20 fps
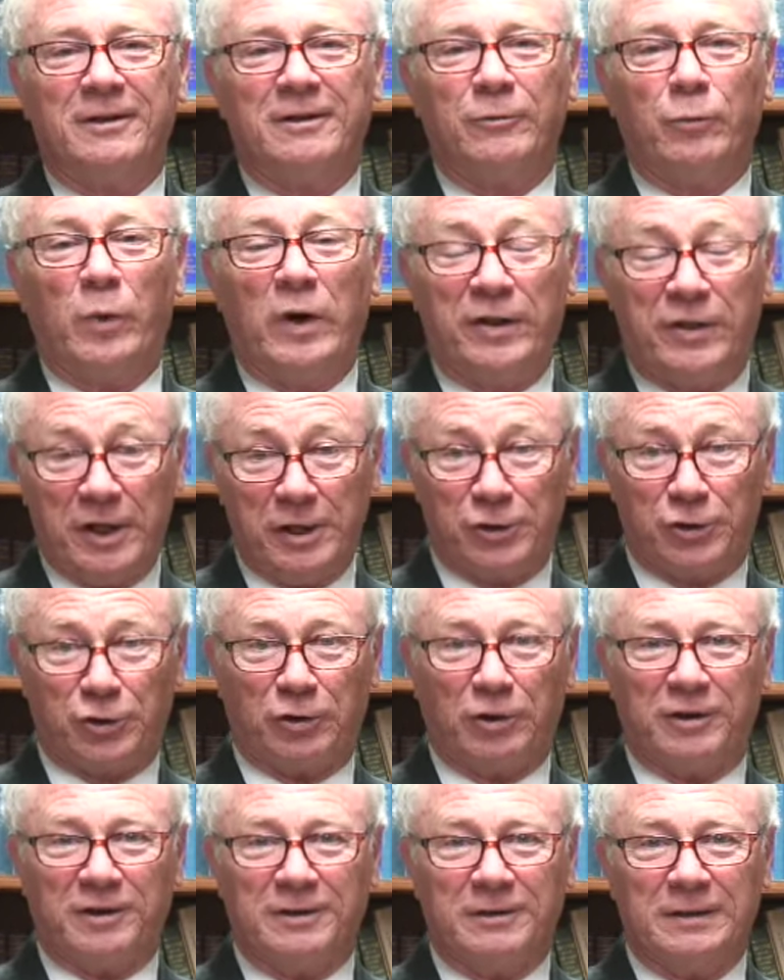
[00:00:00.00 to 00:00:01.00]
with
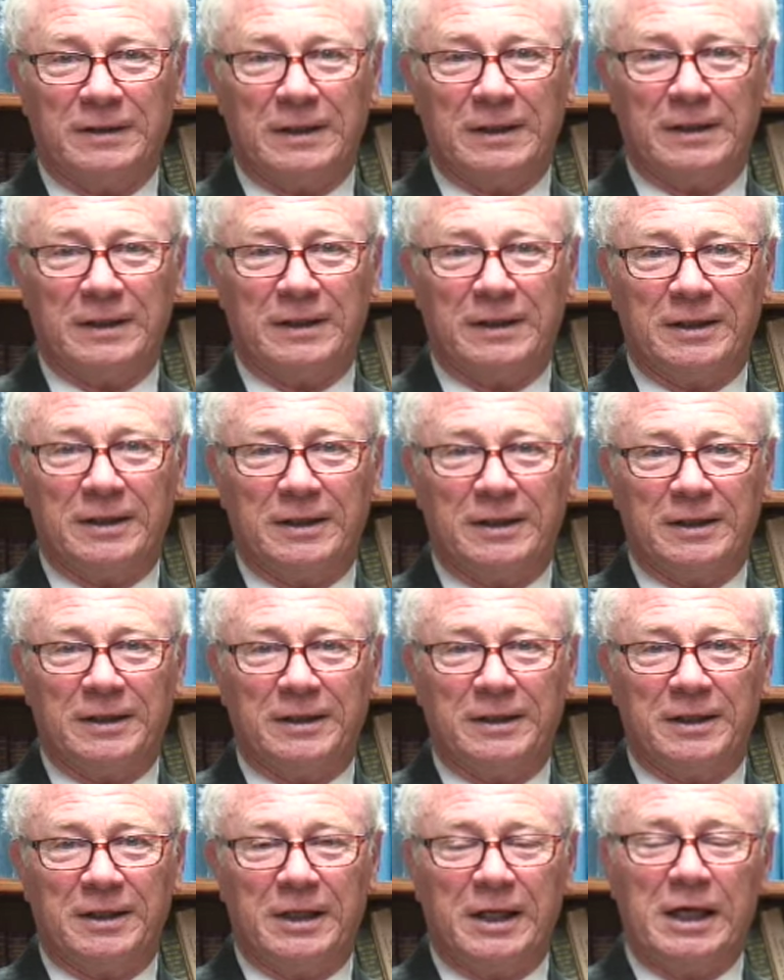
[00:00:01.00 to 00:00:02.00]
Israel
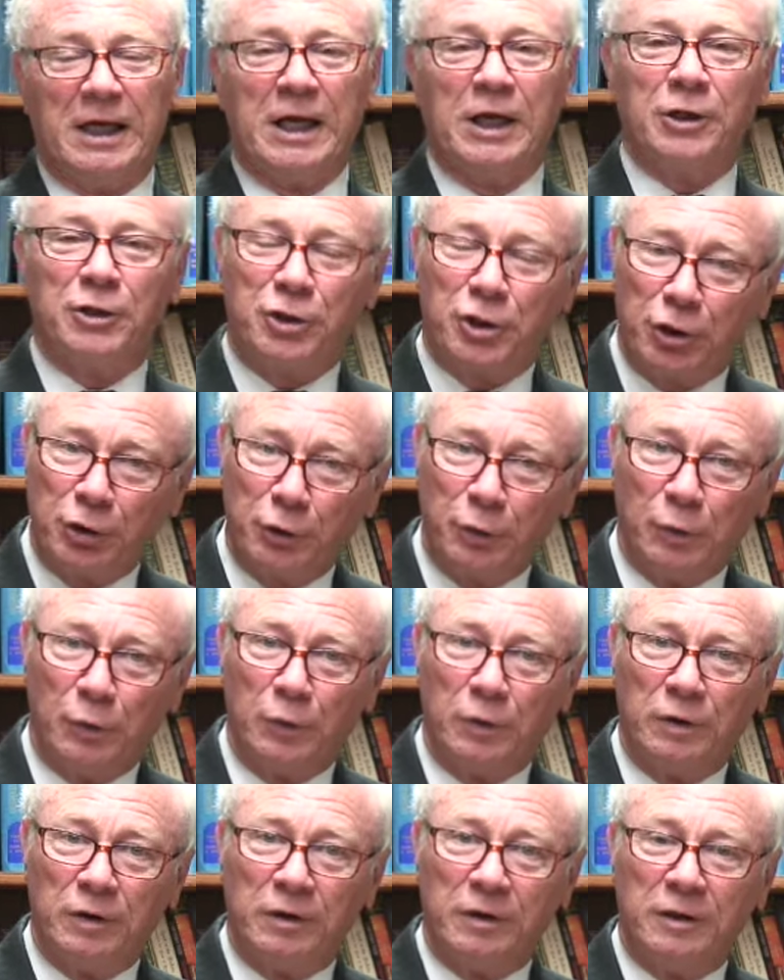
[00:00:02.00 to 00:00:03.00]
into
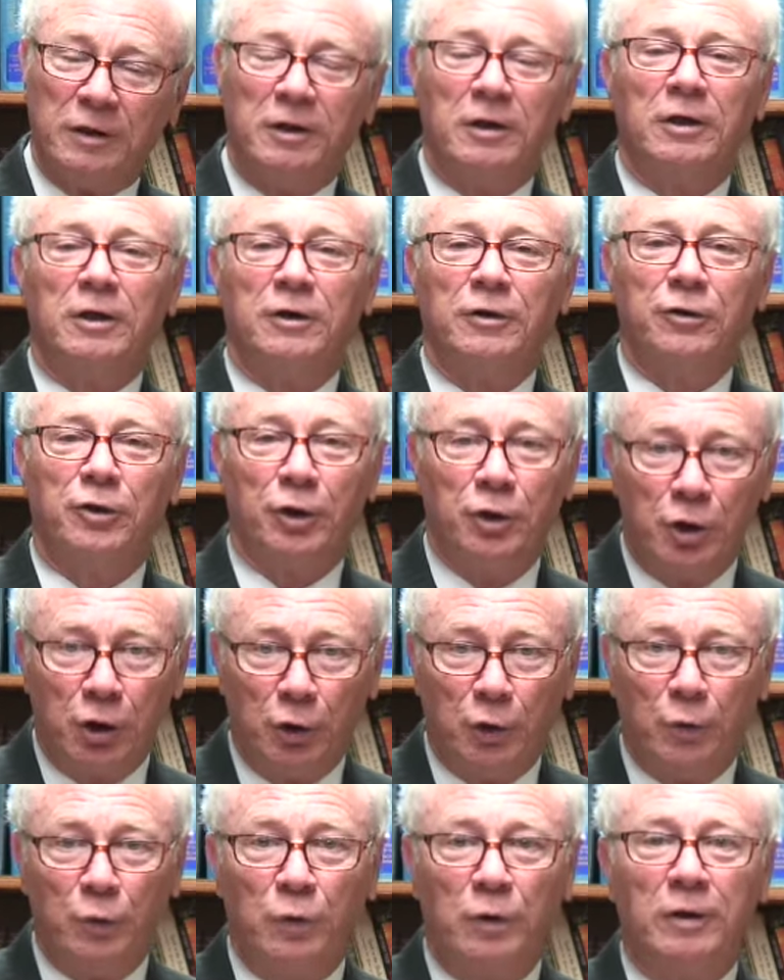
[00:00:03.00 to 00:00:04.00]
the
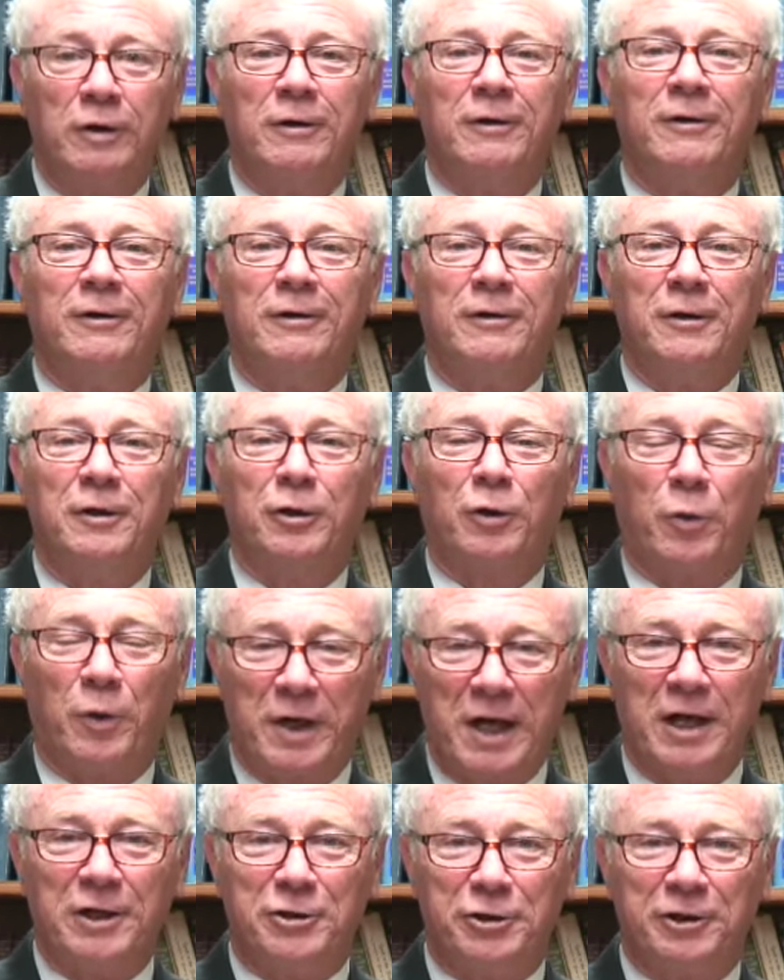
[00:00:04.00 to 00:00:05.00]
new
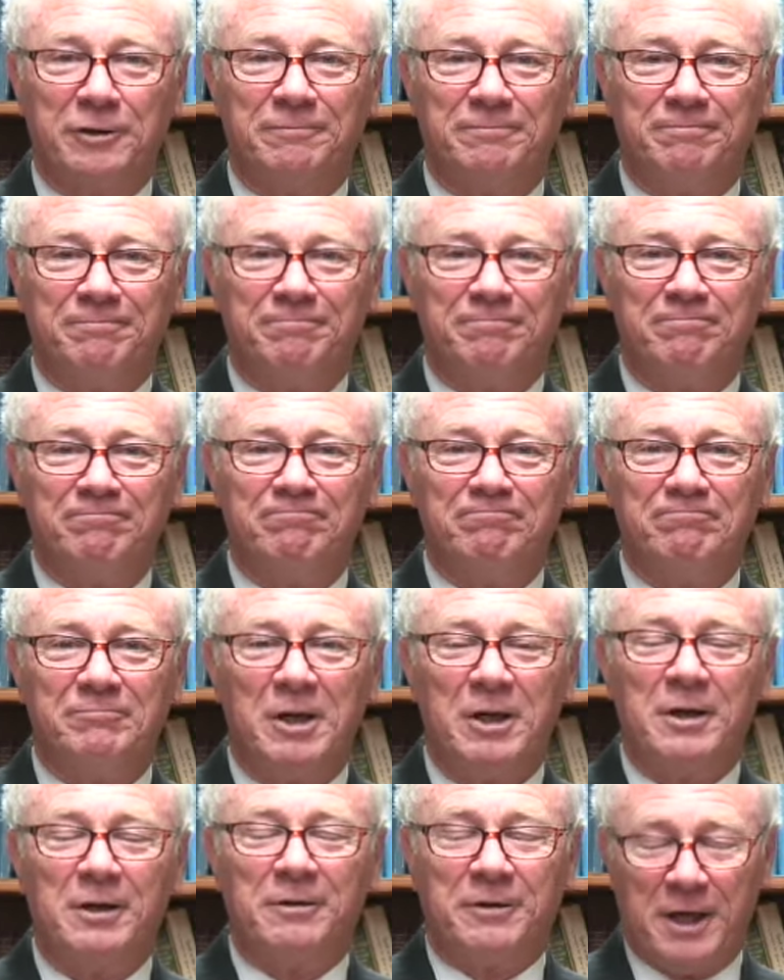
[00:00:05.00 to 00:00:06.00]
creation.
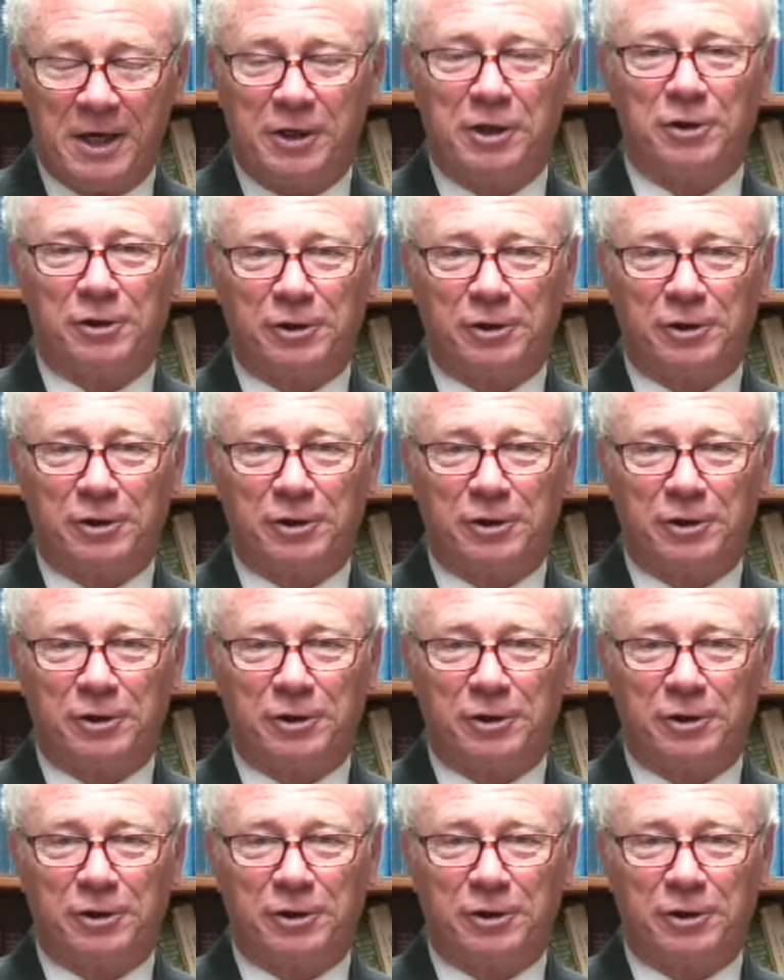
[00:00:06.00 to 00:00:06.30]
Thank you